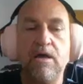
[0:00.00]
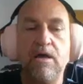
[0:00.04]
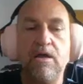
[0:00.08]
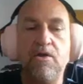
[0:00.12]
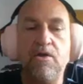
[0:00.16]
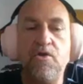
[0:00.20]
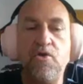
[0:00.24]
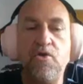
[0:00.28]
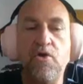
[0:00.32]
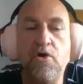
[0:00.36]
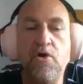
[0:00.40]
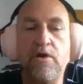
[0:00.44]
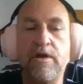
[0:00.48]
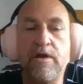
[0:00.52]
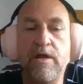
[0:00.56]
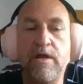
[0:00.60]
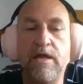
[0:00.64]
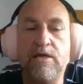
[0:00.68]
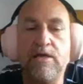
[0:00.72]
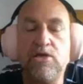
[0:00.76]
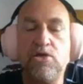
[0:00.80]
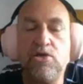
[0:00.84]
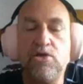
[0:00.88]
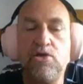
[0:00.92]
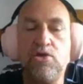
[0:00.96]
Not a
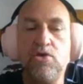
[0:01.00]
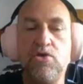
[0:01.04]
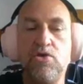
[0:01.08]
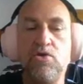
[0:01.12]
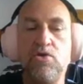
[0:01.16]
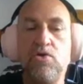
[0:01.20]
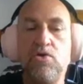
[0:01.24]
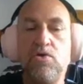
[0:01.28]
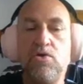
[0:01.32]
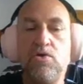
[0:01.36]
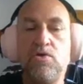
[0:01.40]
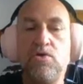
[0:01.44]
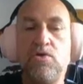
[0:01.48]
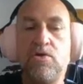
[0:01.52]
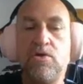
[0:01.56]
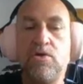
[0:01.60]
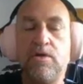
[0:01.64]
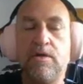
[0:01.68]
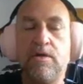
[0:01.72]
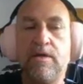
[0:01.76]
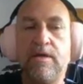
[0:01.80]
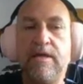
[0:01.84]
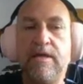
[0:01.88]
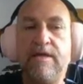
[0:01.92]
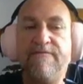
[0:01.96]
huge
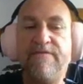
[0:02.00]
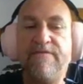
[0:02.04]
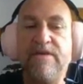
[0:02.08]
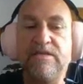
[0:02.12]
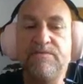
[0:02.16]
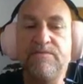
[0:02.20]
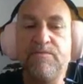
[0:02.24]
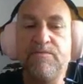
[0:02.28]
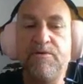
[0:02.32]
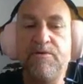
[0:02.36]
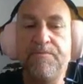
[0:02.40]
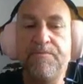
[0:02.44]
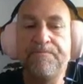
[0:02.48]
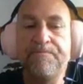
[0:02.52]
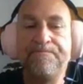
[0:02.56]
investment